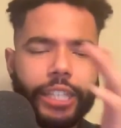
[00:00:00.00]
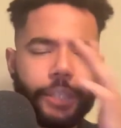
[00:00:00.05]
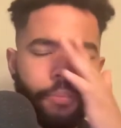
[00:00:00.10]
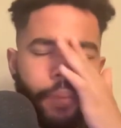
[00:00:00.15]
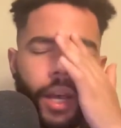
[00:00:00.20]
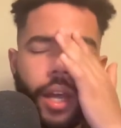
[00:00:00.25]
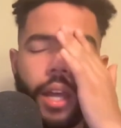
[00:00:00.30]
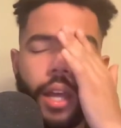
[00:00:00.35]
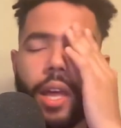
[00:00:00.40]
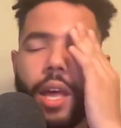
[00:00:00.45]

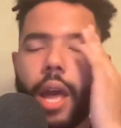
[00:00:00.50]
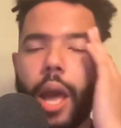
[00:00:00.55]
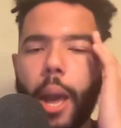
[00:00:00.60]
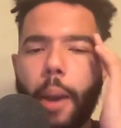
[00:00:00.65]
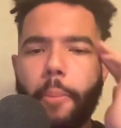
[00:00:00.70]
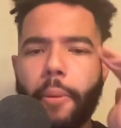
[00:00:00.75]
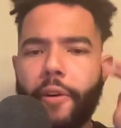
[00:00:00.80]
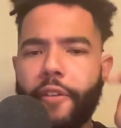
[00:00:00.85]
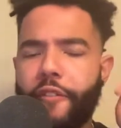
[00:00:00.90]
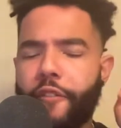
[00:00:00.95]
But
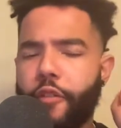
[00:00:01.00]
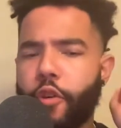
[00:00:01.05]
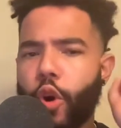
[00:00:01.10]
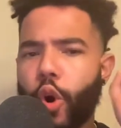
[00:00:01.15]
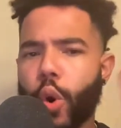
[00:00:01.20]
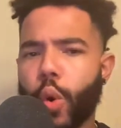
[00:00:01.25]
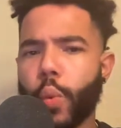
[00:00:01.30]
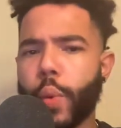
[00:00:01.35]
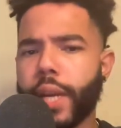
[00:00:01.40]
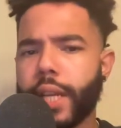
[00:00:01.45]

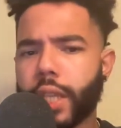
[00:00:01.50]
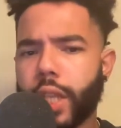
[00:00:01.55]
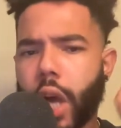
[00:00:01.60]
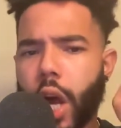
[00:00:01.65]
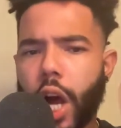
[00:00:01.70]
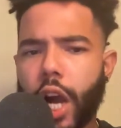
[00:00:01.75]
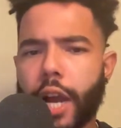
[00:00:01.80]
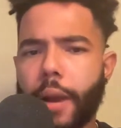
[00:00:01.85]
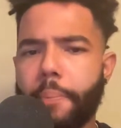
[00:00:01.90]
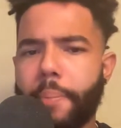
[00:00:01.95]
before we
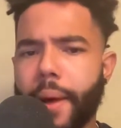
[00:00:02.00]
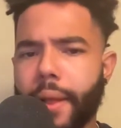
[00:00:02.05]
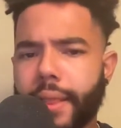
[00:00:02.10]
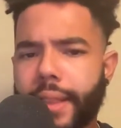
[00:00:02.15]
talk about